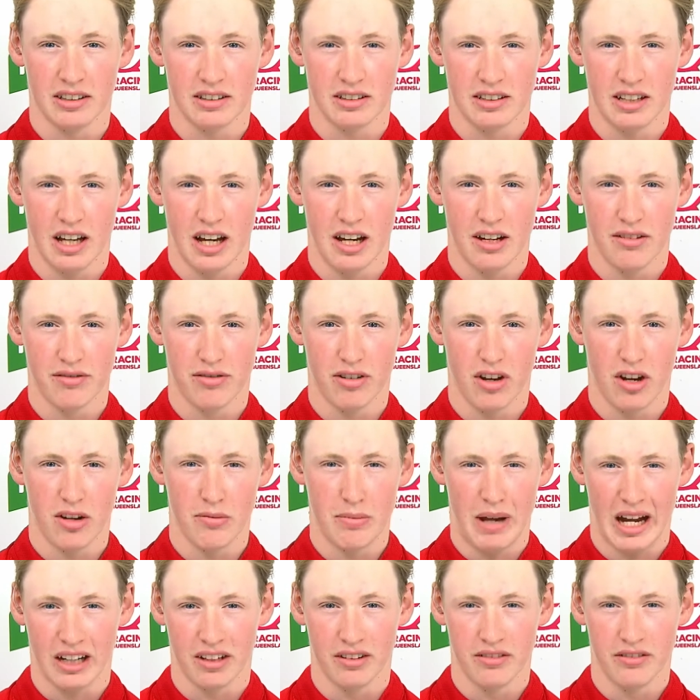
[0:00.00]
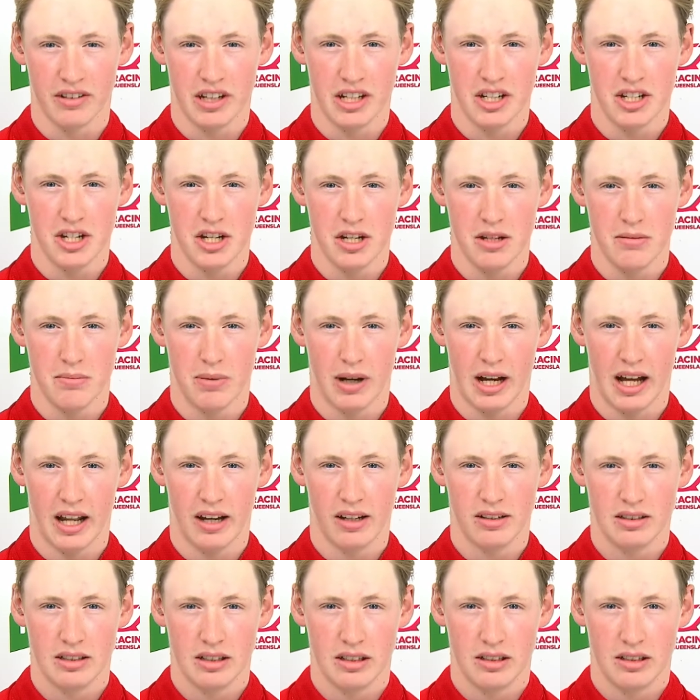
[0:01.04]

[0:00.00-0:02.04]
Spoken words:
stay in front of Mac Da Vinci, but